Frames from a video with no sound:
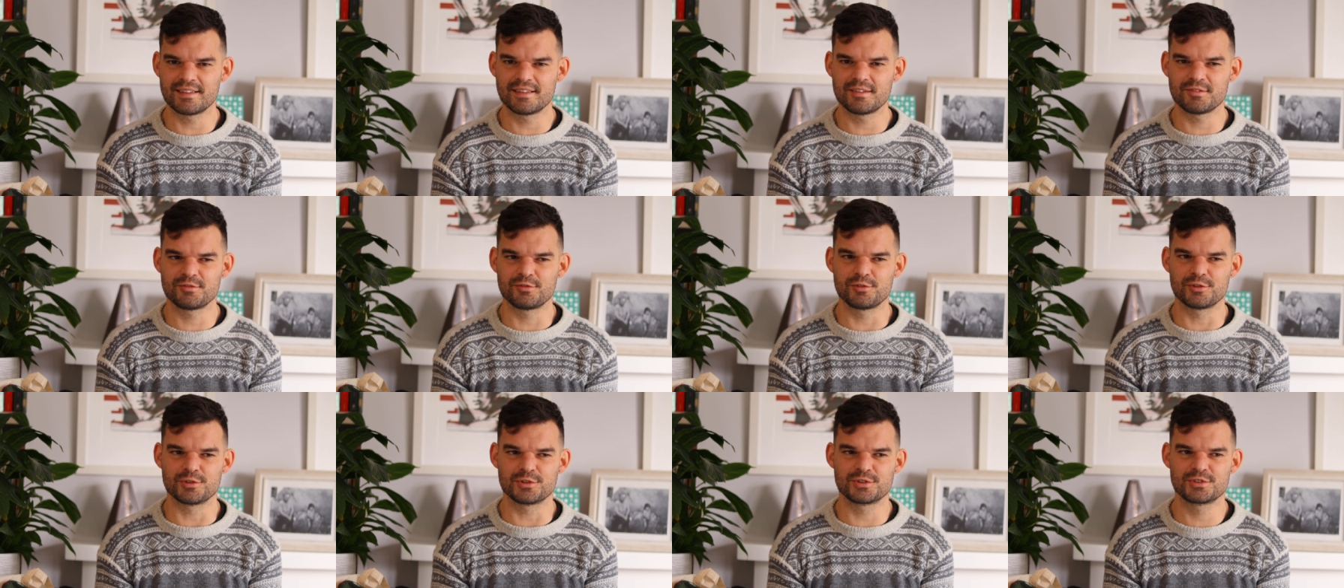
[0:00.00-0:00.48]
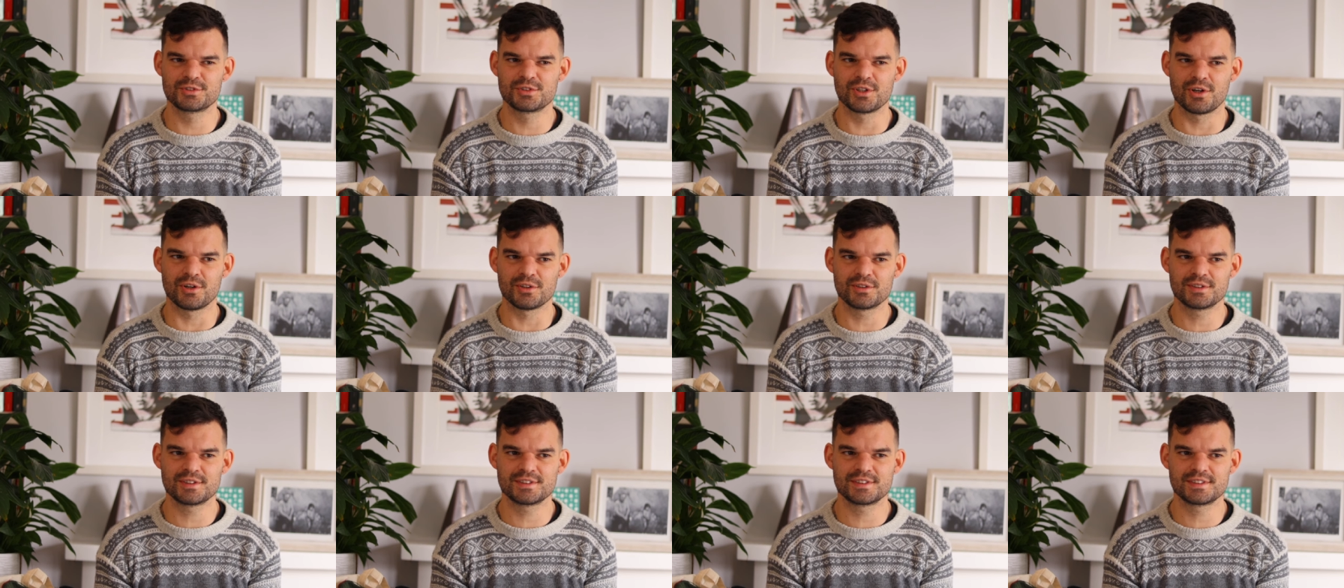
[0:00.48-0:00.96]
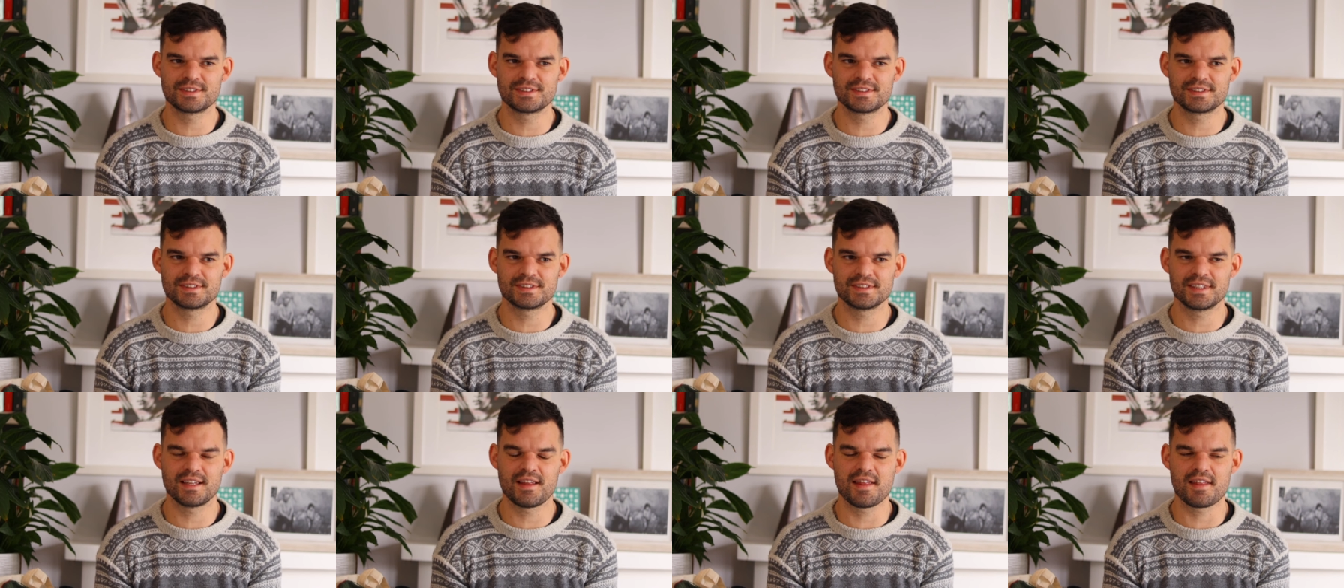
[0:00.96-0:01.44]
for
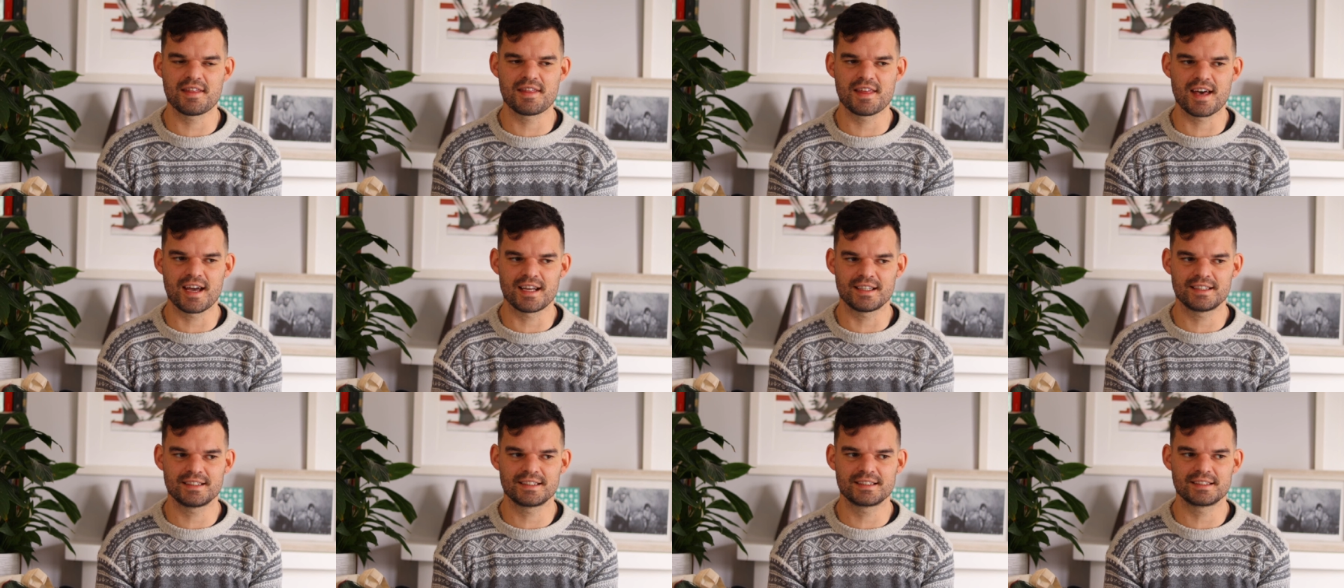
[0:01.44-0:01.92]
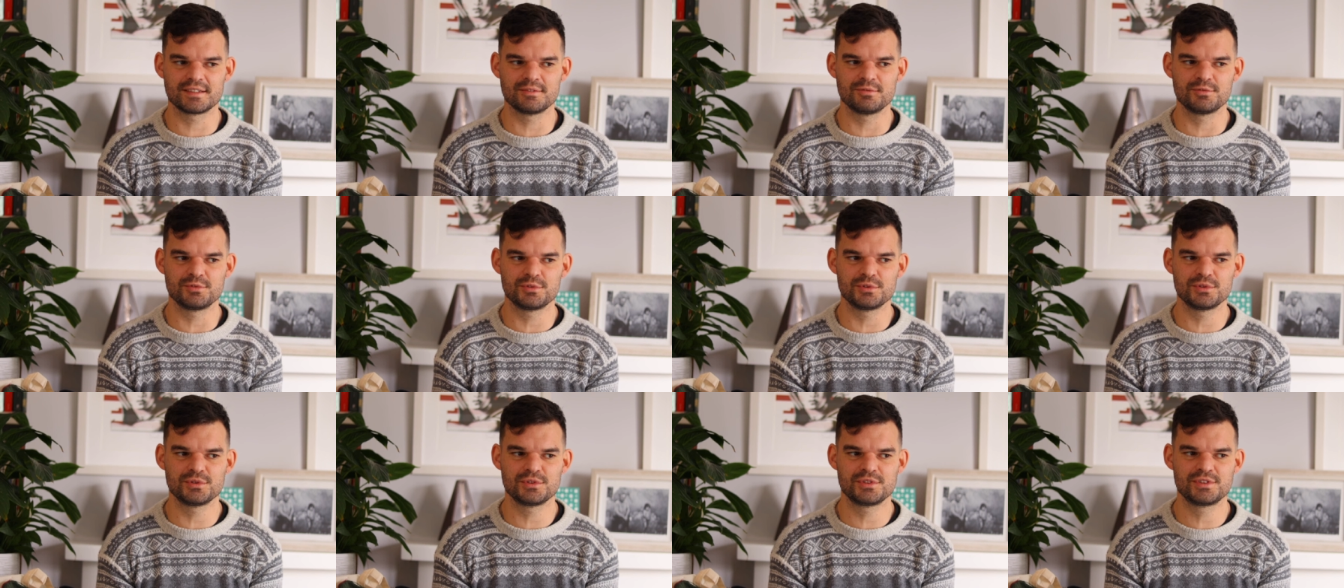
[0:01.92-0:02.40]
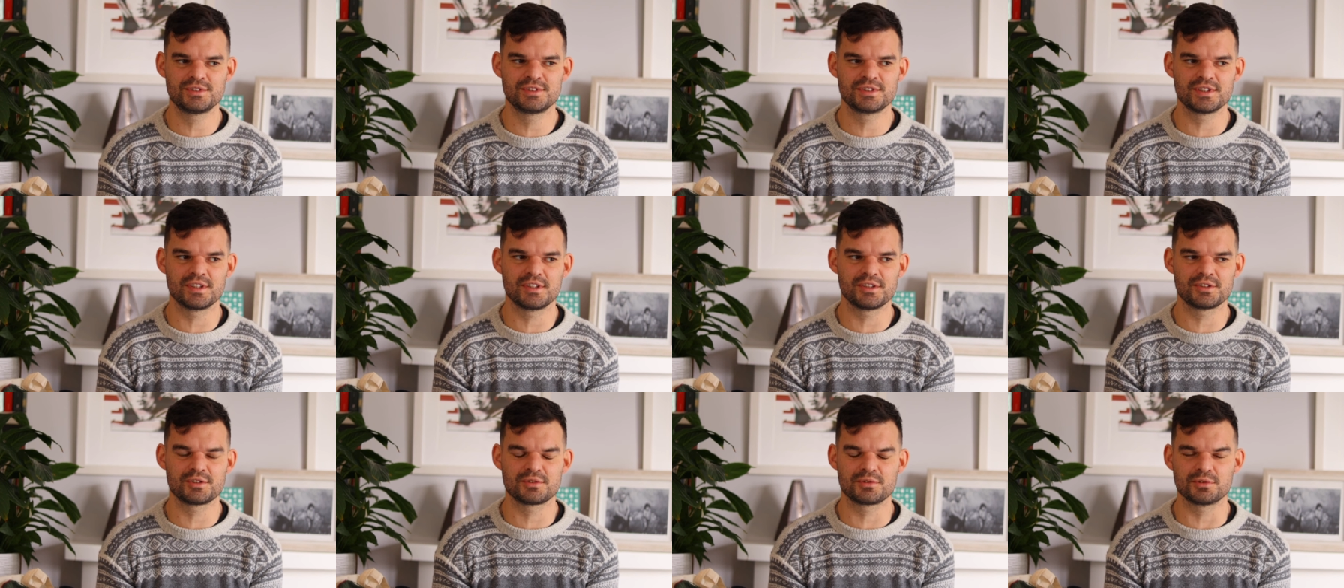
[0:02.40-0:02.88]
socks that would
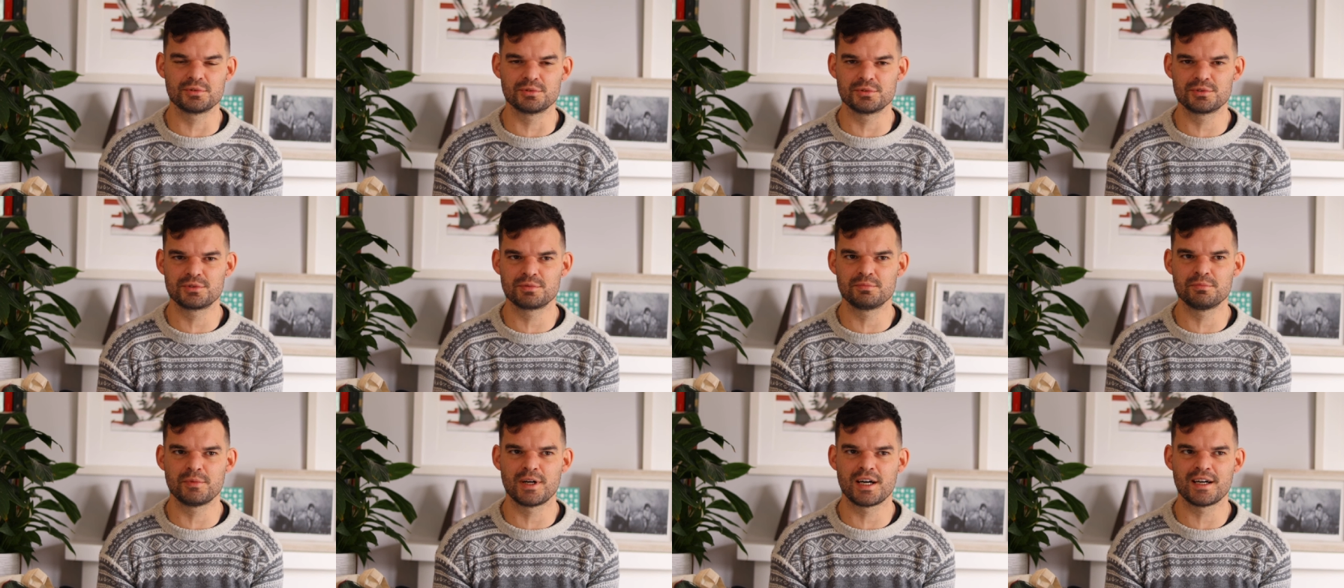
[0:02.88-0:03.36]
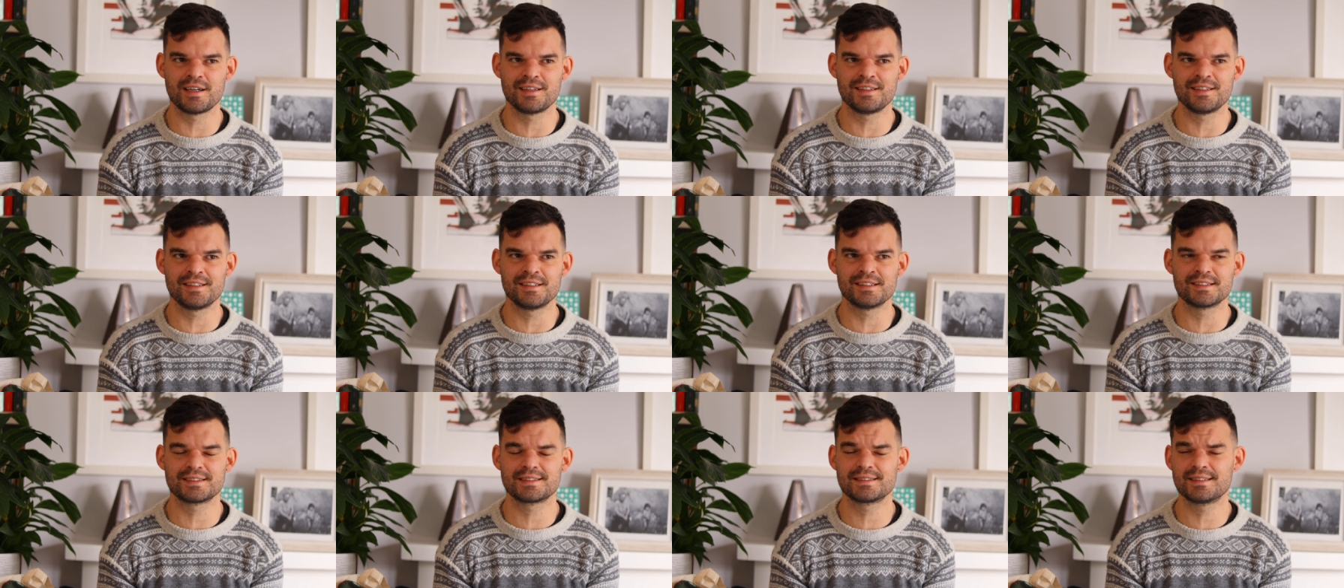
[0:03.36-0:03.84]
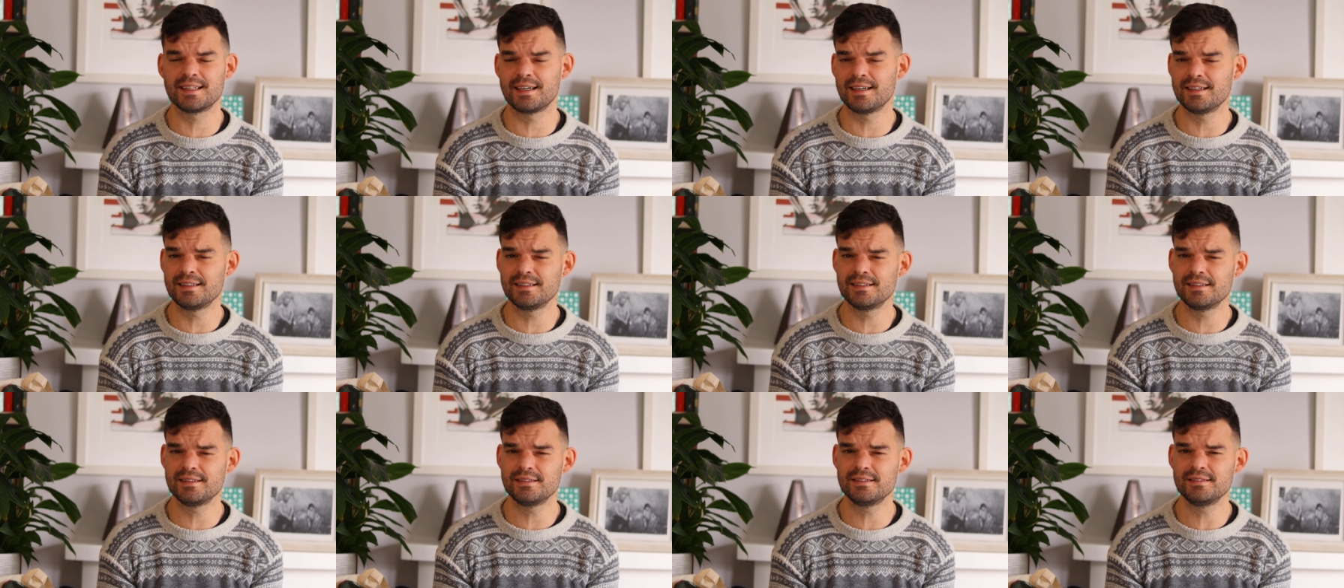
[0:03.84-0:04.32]
suit my
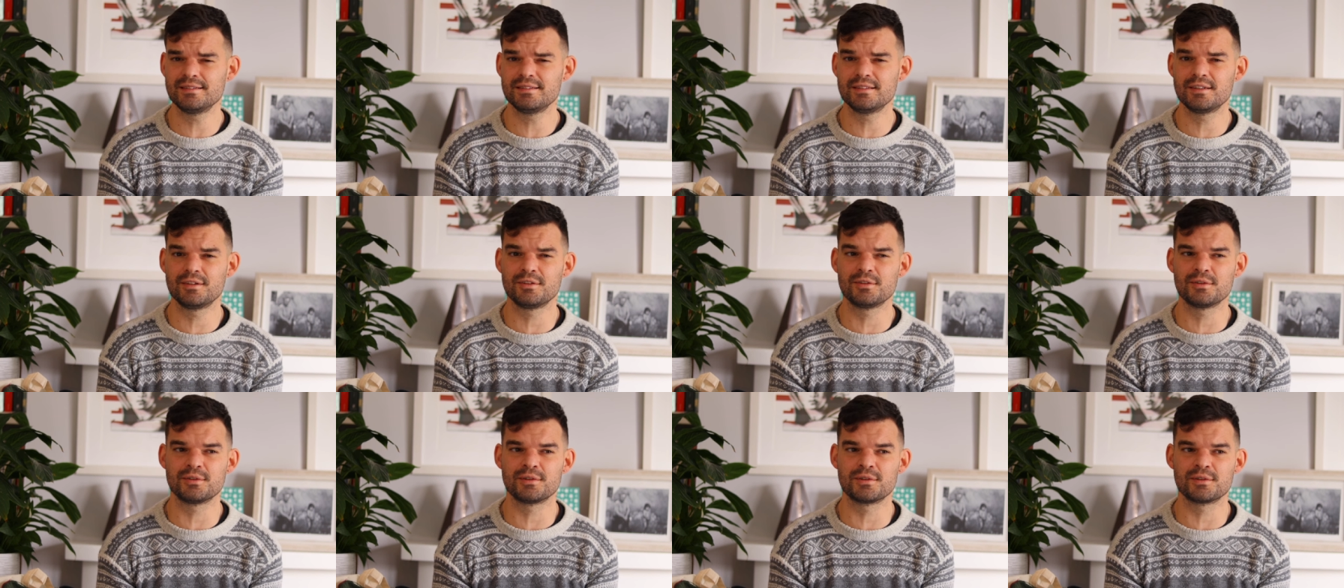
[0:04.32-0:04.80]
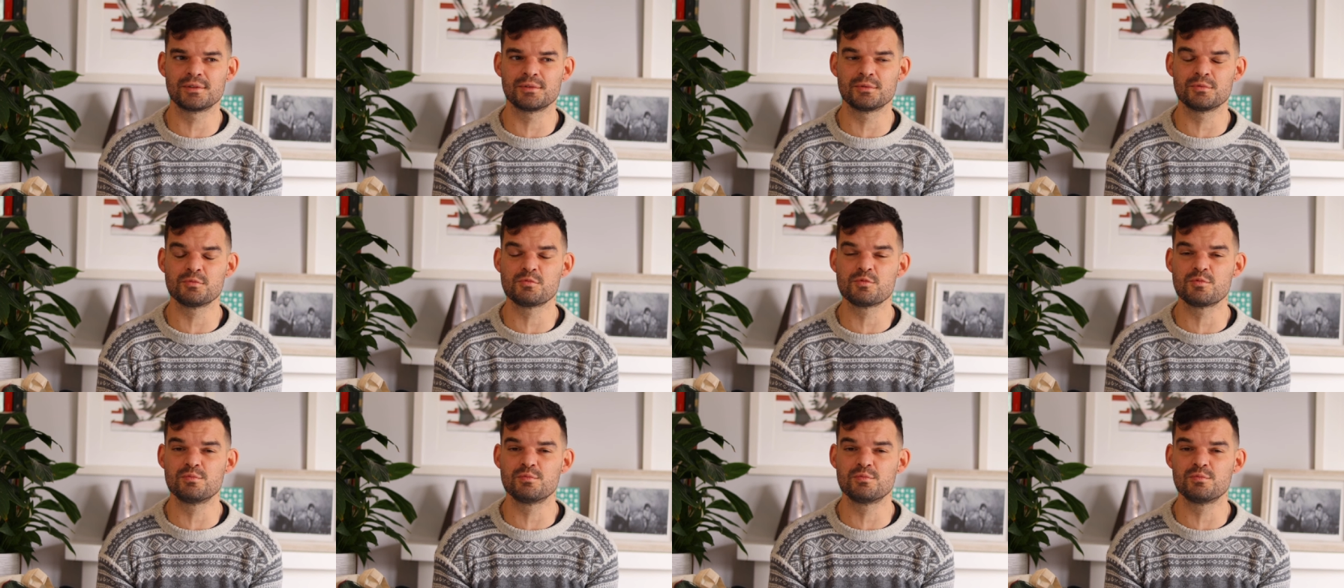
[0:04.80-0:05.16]
style or